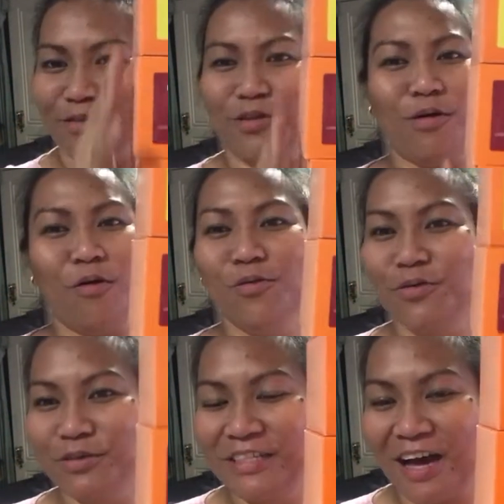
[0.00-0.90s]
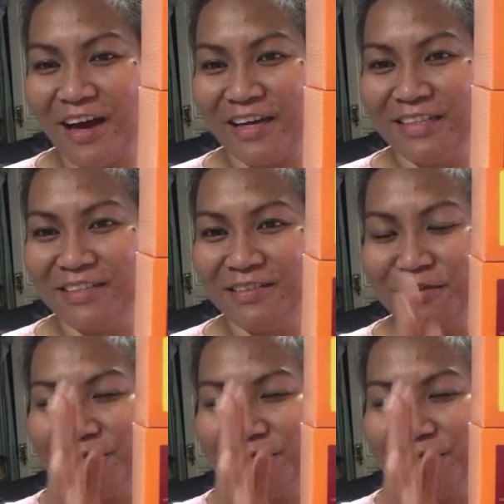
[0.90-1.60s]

They're all good, guys. They're